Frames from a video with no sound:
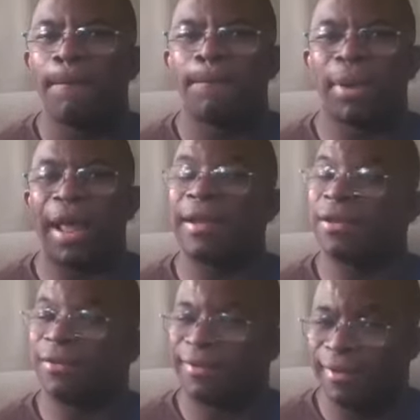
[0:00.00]
but I
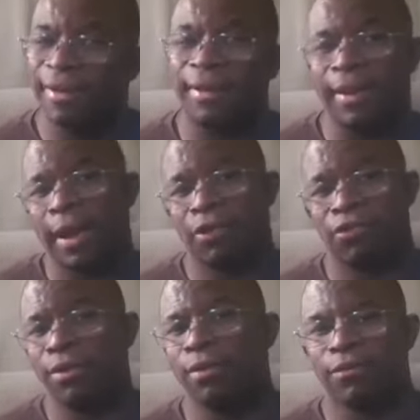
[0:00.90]
didn't study it like I
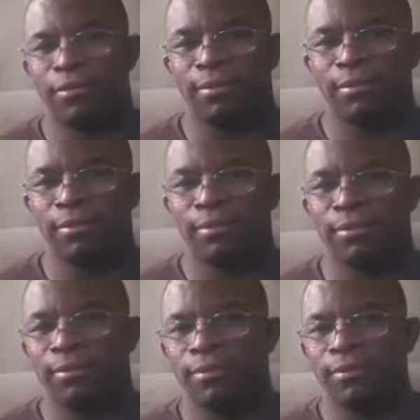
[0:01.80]
should have.
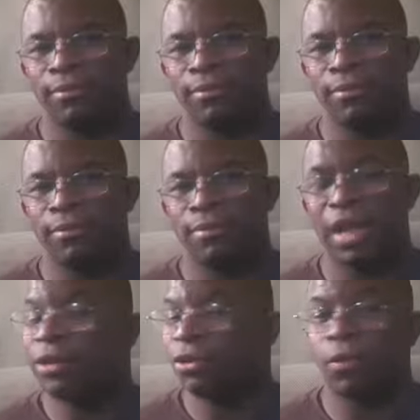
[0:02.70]

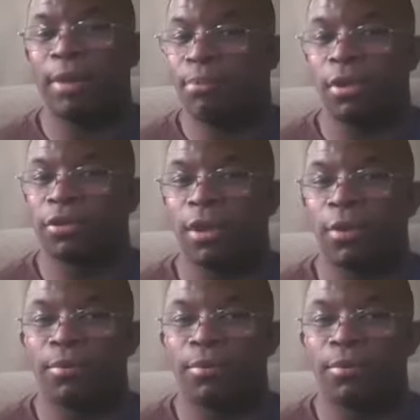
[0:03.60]
It's a great book though.